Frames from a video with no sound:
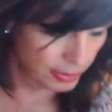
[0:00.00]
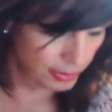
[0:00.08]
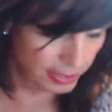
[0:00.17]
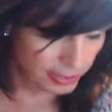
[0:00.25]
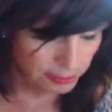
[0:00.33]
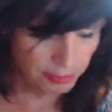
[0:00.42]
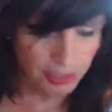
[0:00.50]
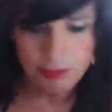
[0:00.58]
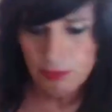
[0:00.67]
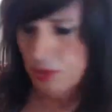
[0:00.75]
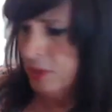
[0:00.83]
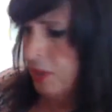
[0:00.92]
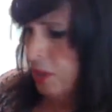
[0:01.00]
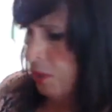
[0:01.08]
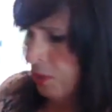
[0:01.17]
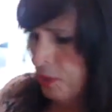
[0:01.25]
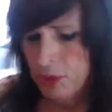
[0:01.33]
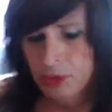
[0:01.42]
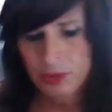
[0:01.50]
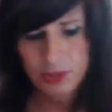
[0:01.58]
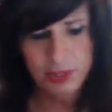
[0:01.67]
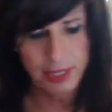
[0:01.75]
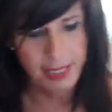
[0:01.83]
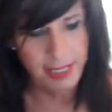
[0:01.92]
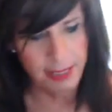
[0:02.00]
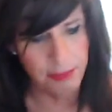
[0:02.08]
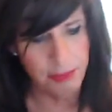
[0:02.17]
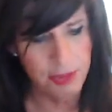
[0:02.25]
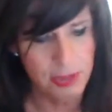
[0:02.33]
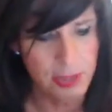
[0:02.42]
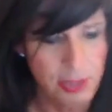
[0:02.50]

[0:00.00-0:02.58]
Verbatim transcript: it's a much more older city. It was the